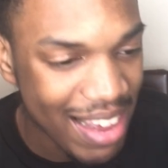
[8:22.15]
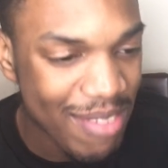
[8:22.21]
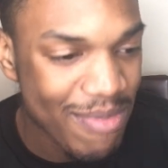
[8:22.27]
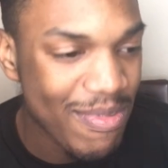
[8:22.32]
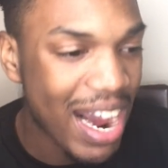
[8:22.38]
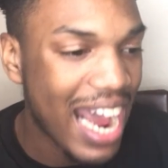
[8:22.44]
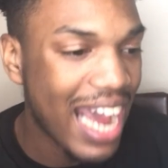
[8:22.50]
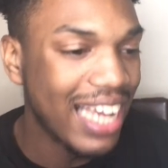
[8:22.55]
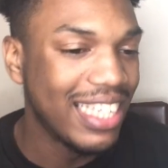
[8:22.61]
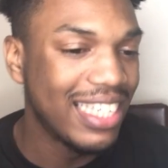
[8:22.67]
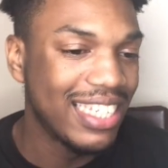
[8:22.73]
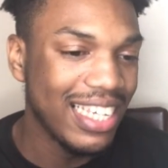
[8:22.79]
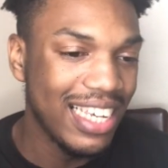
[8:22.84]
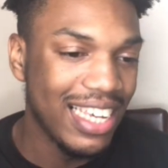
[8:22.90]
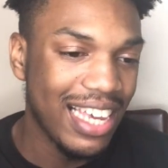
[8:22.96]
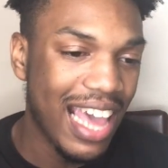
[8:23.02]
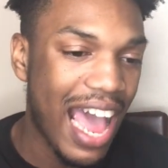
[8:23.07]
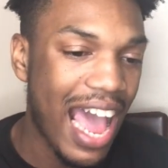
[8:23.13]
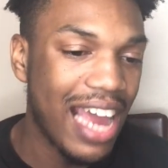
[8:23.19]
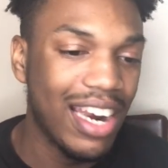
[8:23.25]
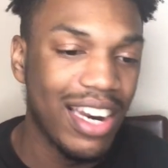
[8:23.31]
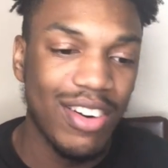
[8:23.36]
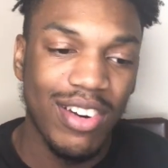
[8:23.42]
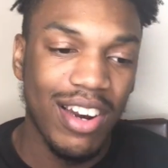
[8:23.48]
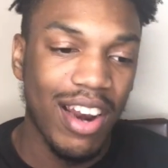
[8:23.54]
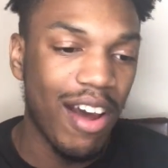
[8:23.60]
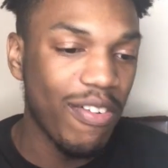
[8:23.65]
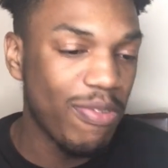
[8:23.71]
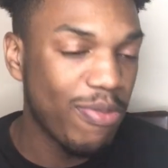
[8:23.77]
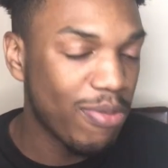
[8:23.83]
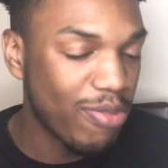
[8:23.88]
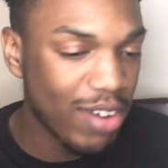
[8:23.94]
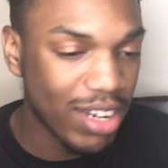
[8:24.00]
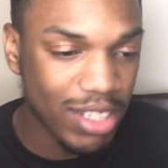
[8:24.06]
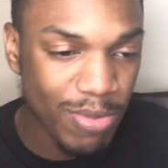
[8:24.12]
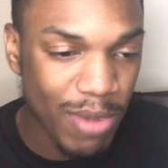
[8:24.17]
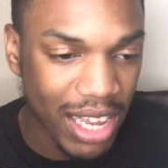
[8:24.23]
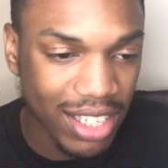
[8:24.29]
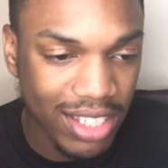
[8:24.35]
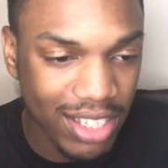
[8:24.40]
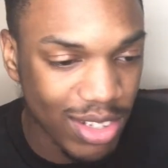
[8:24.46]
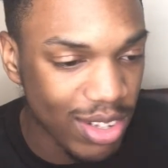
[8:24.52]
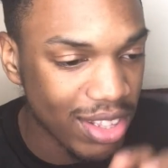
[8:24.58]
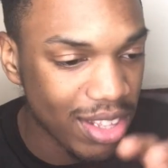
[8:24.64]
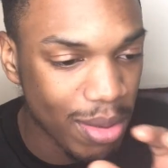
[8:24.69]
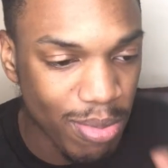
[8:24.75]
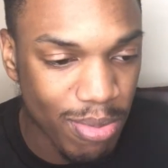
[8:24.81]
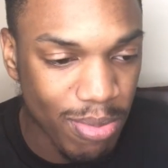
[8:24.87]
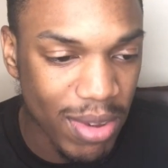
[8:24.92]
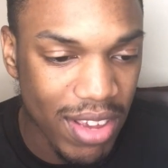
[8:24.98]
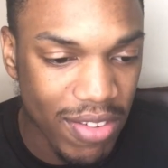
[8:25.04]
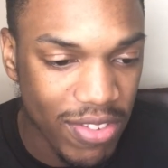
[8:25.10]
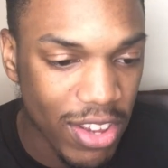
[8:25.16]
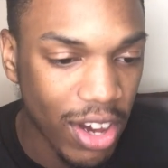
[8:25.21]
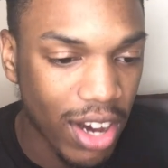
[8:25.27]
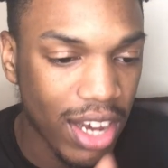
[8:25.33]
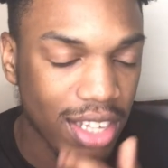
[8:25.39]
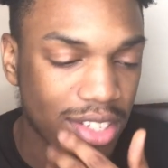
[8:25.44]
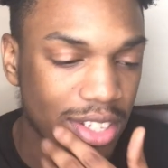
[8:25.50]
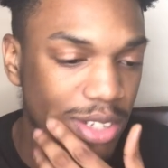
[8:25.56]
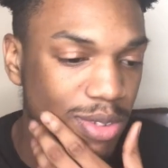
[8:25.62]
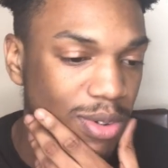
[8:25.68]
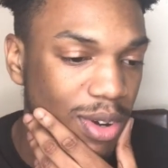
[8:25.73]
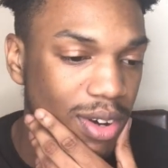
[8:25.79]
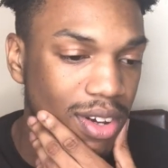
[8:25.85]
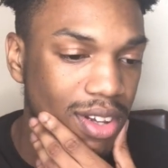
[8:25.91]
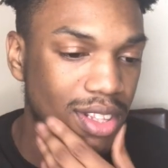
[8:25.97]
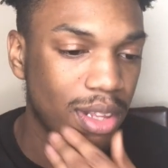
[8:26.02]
My G. And enough respect to the BV artist as well.